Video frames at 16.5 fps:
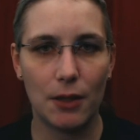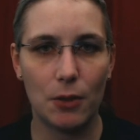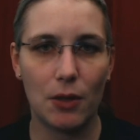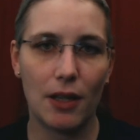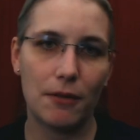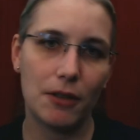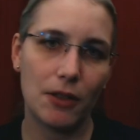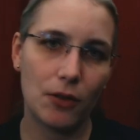that
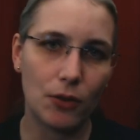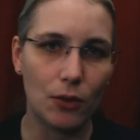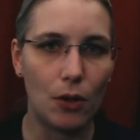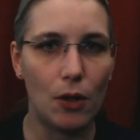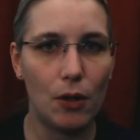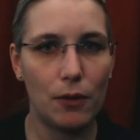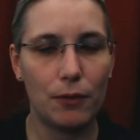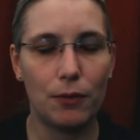you have
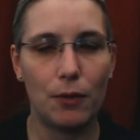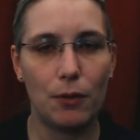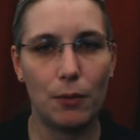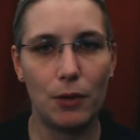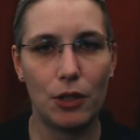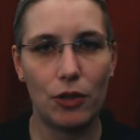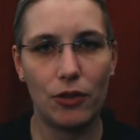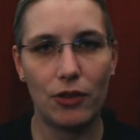installed for
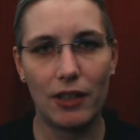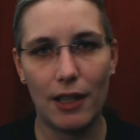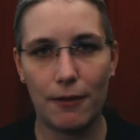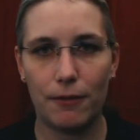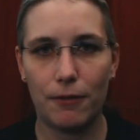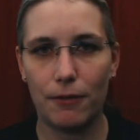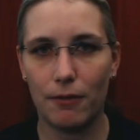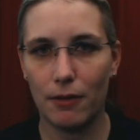which
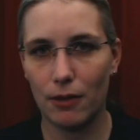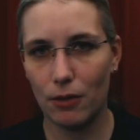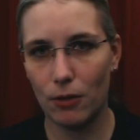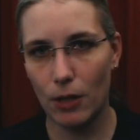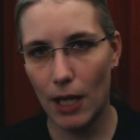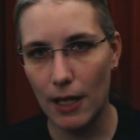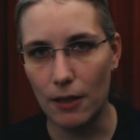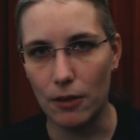stuff
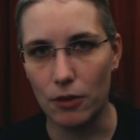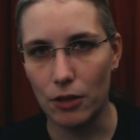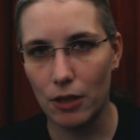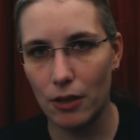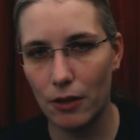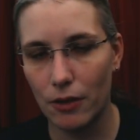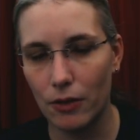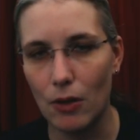
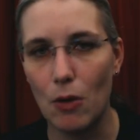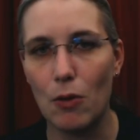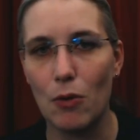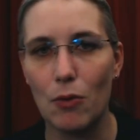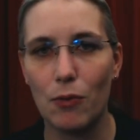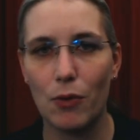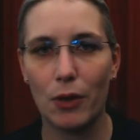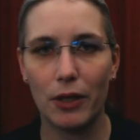changed.
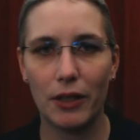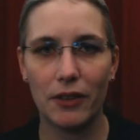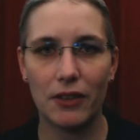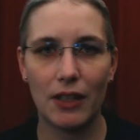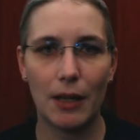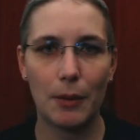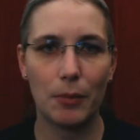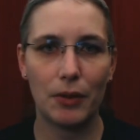So for
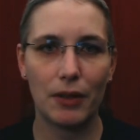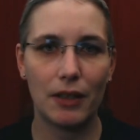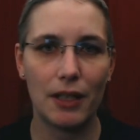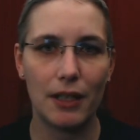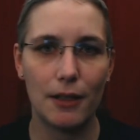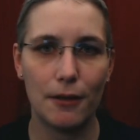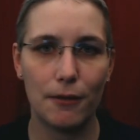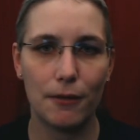example,
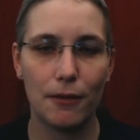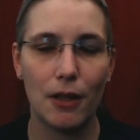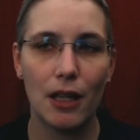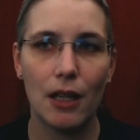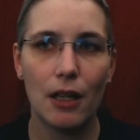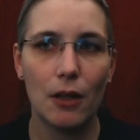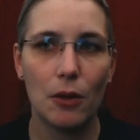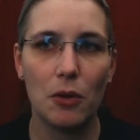if
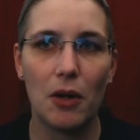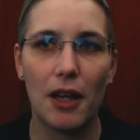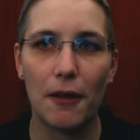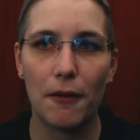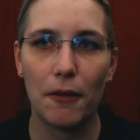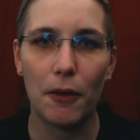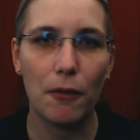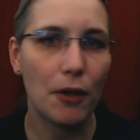you
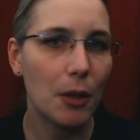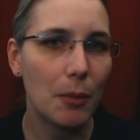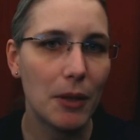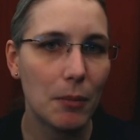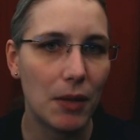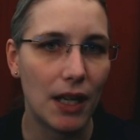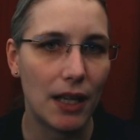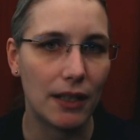have the
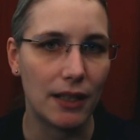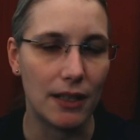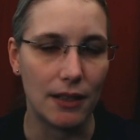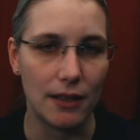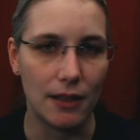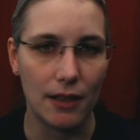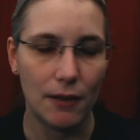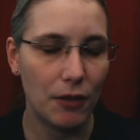filament
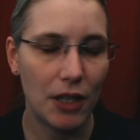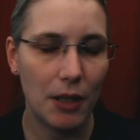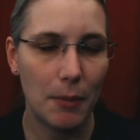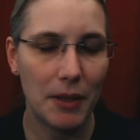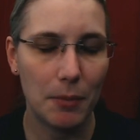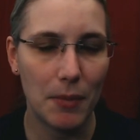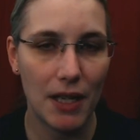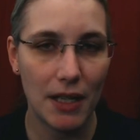plugin, uh,
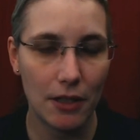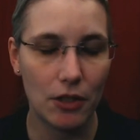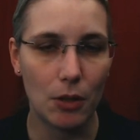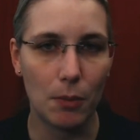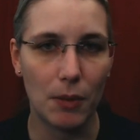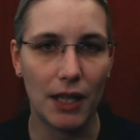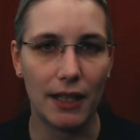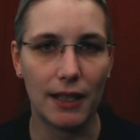filament
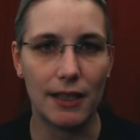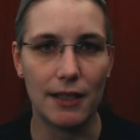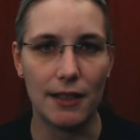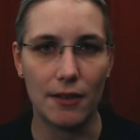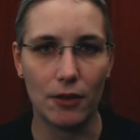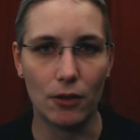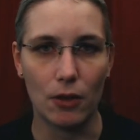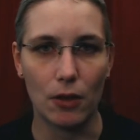manager plugin
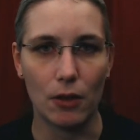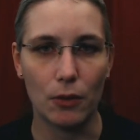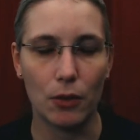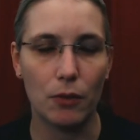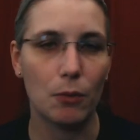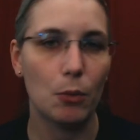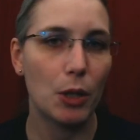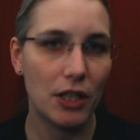installed,
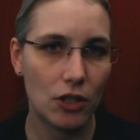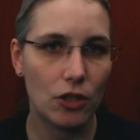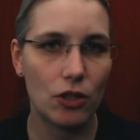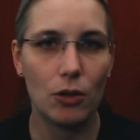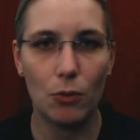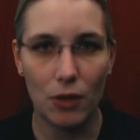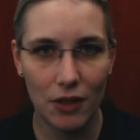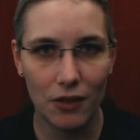
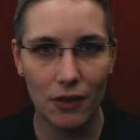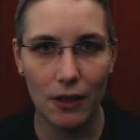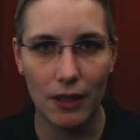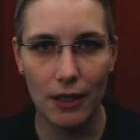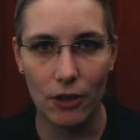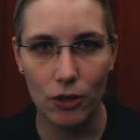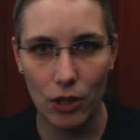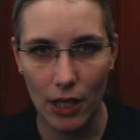which
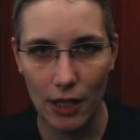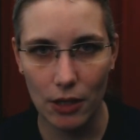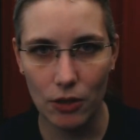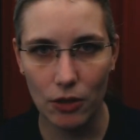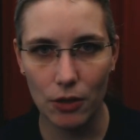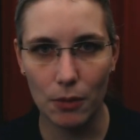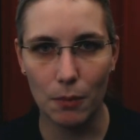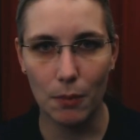recently
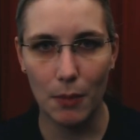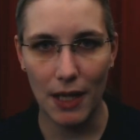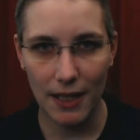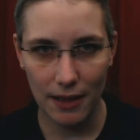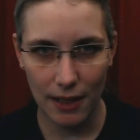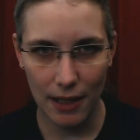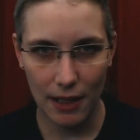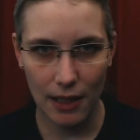changed
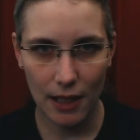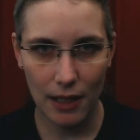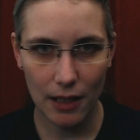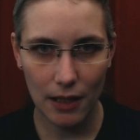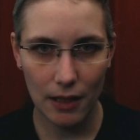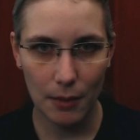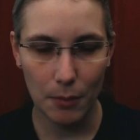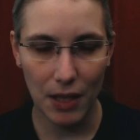
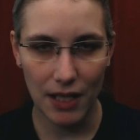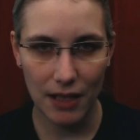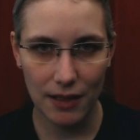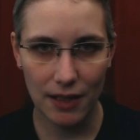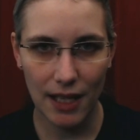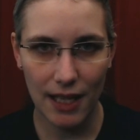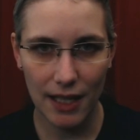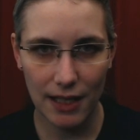maintainer,
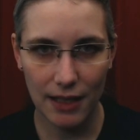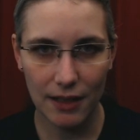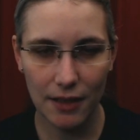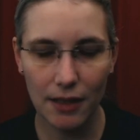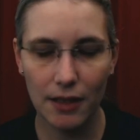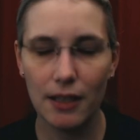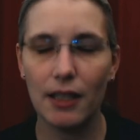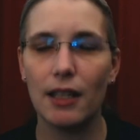
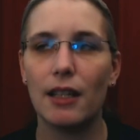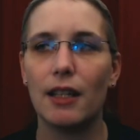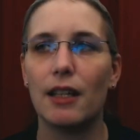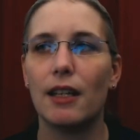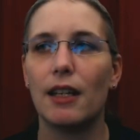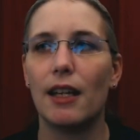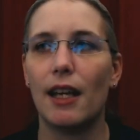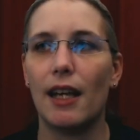maintainer,
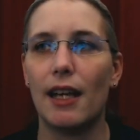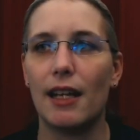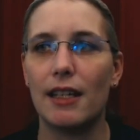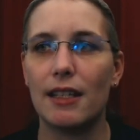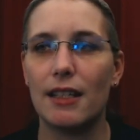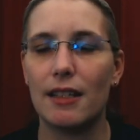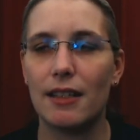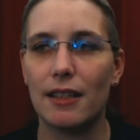
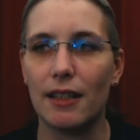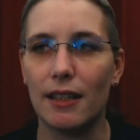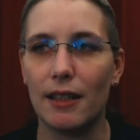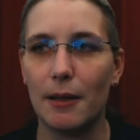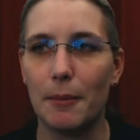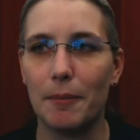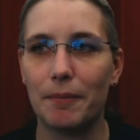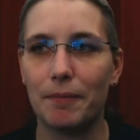and
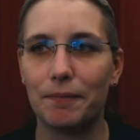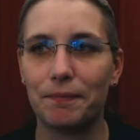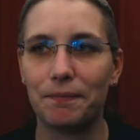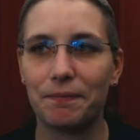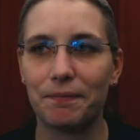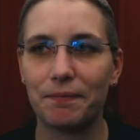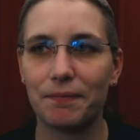um,